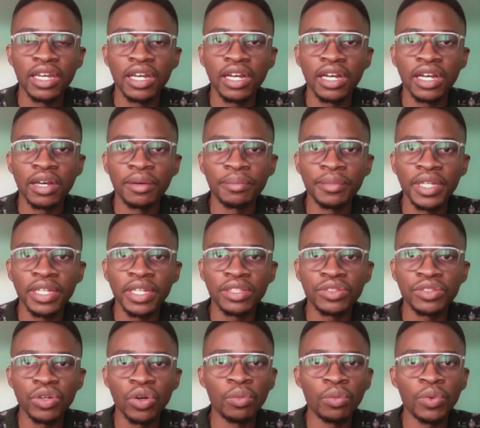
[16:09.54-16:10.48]
It
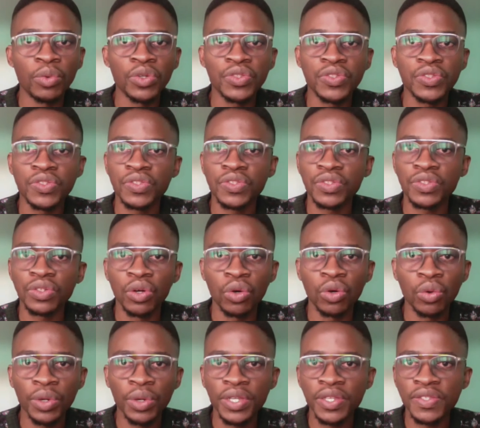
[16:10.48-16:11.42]
almost
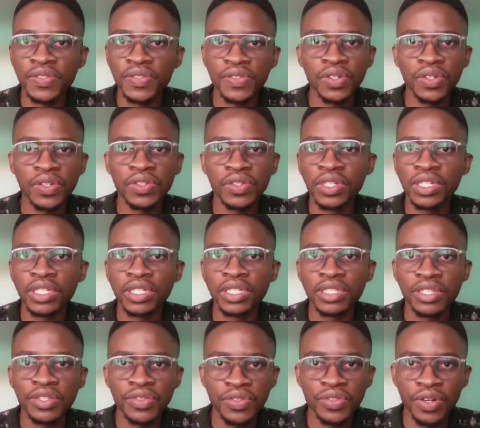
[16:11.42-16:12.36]
always certainly
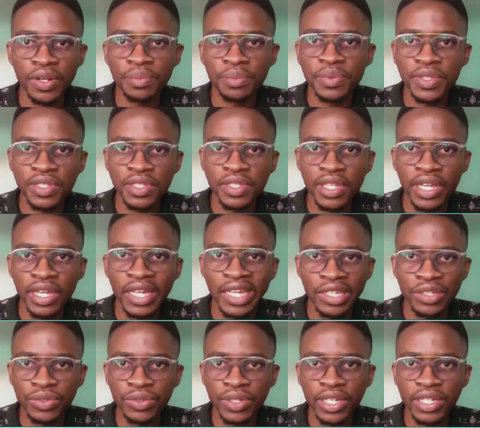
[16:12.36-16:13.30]
disrupts their
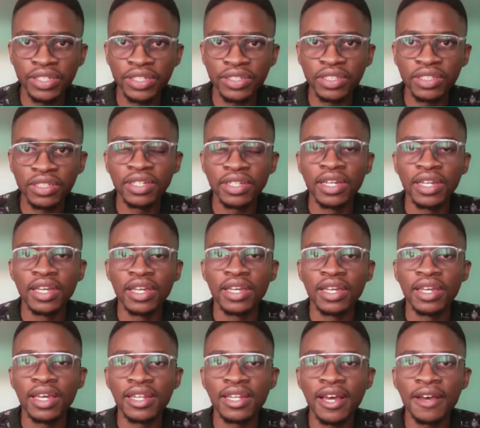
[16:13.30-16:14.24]
education
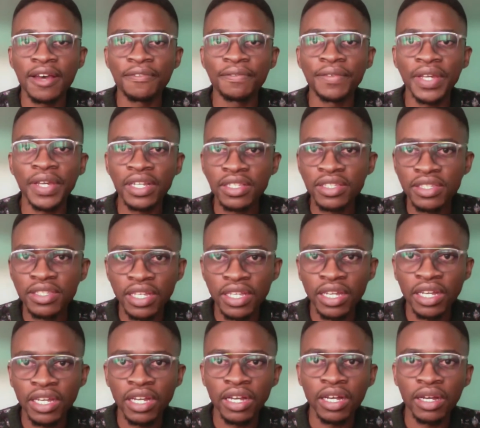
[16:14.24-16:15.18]
and affects
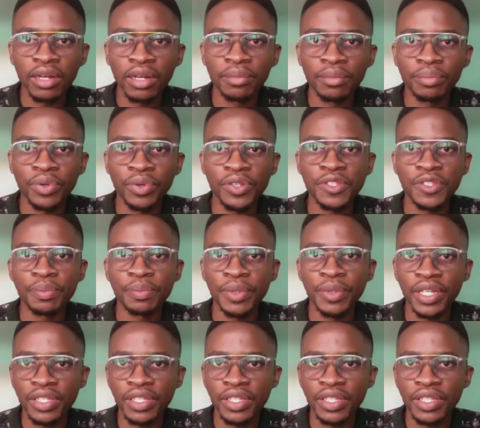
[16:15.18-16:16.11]
their
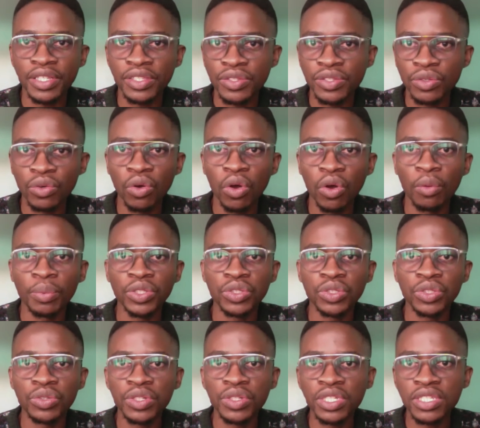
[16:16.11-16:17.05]
prospects or
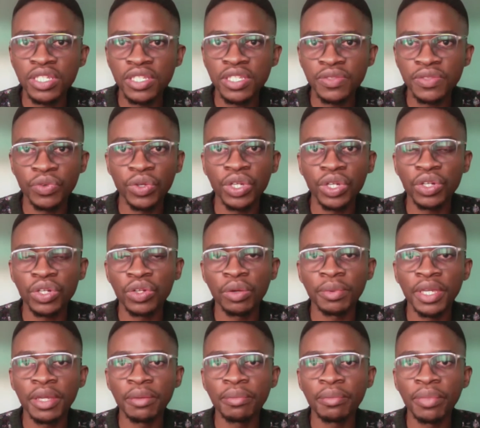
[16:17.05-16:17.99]
opportunities for economic
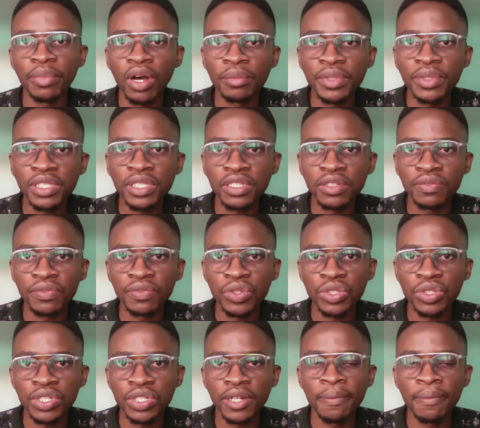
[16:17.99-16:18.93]
empowerment in
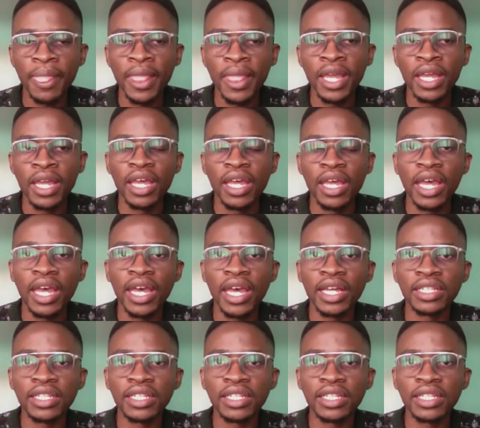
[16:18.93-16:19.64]
future. And